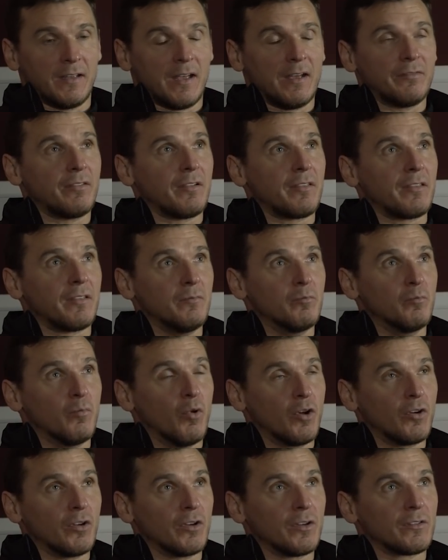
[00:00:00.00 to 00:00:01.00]
everything
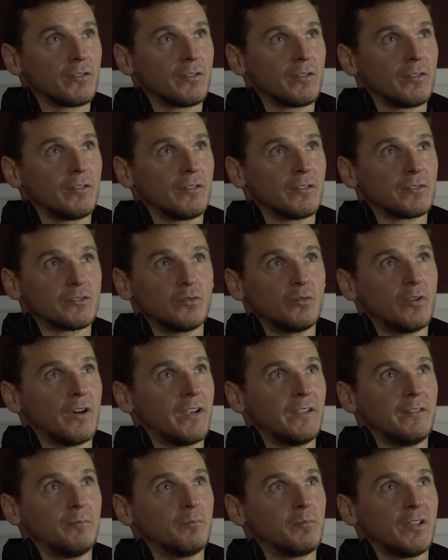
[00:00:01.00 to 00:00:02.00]
monitored. There's no
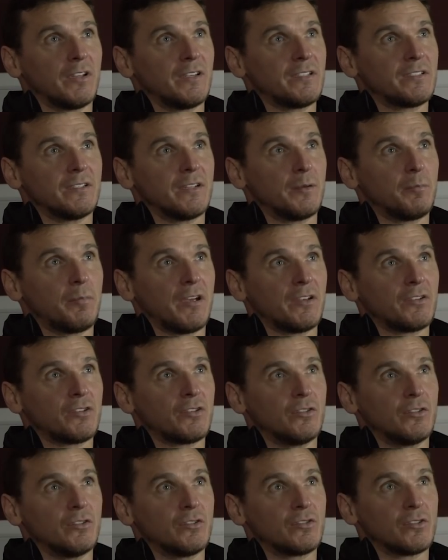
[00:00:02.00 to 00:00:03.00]
hiding place in the
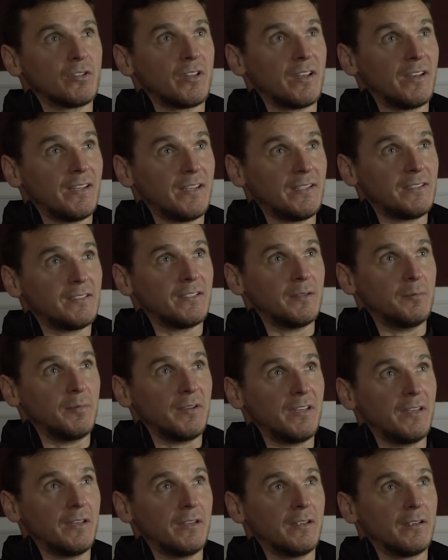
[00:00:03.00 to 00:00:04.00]
pitch now, so they need to
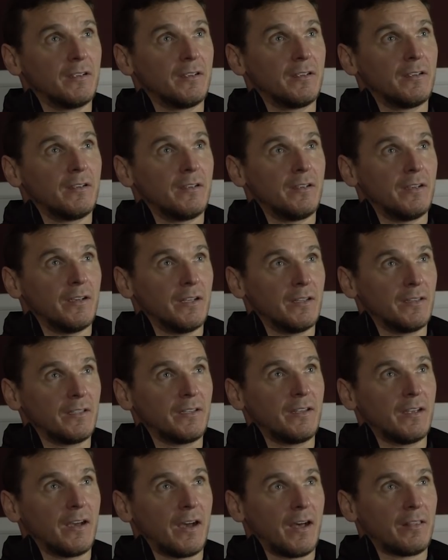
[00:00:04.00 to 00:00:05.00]
be
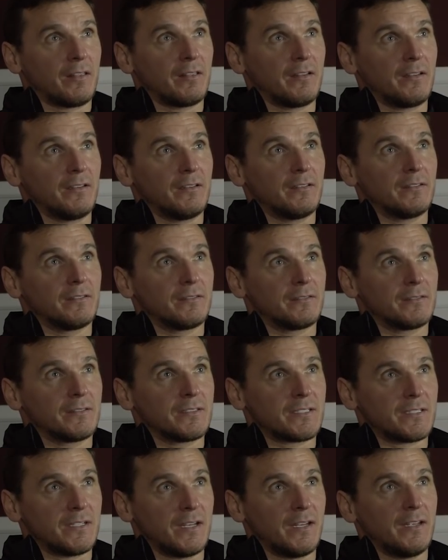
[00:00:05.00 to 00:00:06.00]
elite athlete
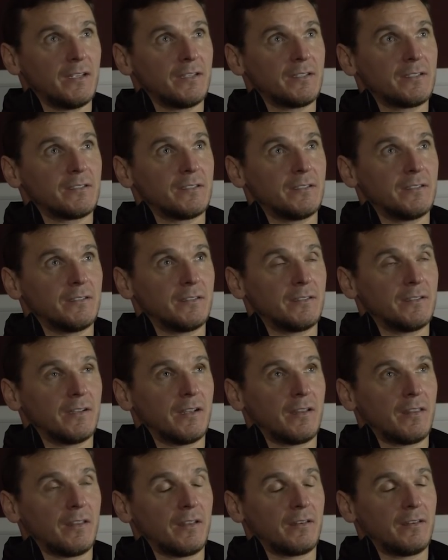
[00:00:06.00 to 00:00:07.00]
status, and
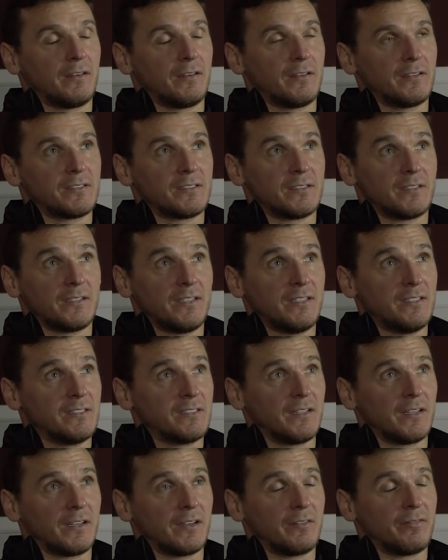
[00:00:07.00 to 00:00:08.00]
I think you
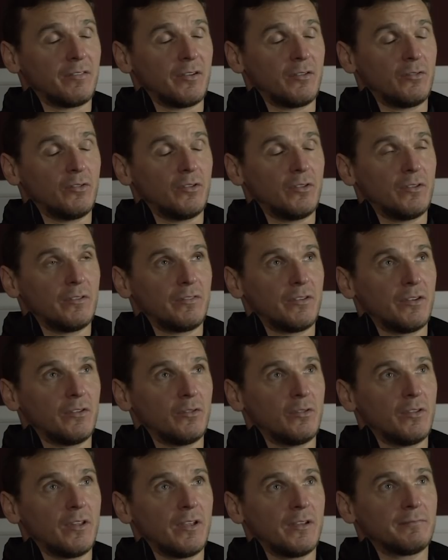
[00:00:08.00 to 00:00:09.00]
easily get found out if you
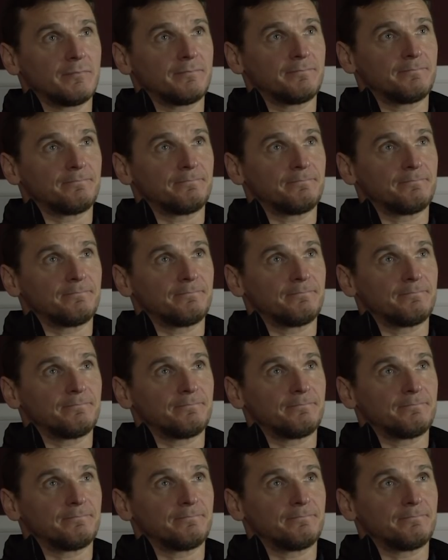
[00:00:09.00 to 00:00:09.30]
know that.